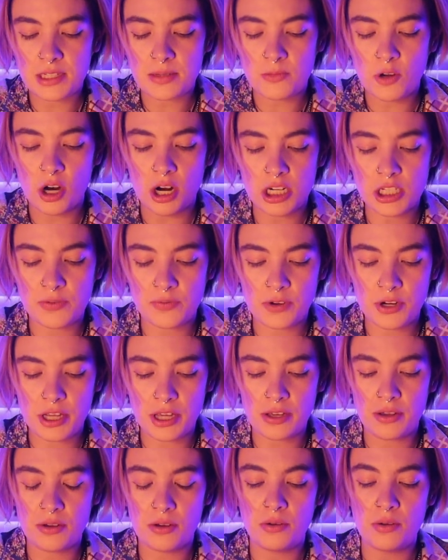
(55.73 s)
some cards for
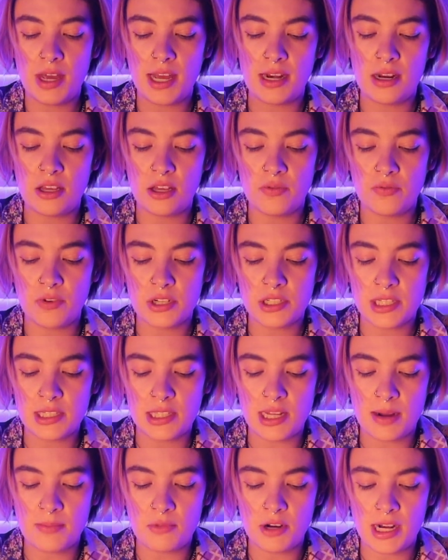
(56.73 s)
you in a you versus
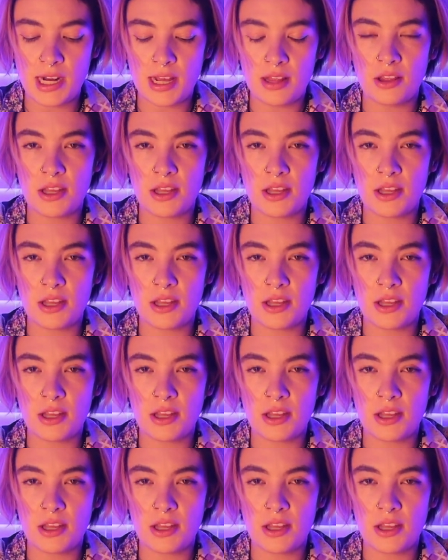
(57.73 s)
them reading,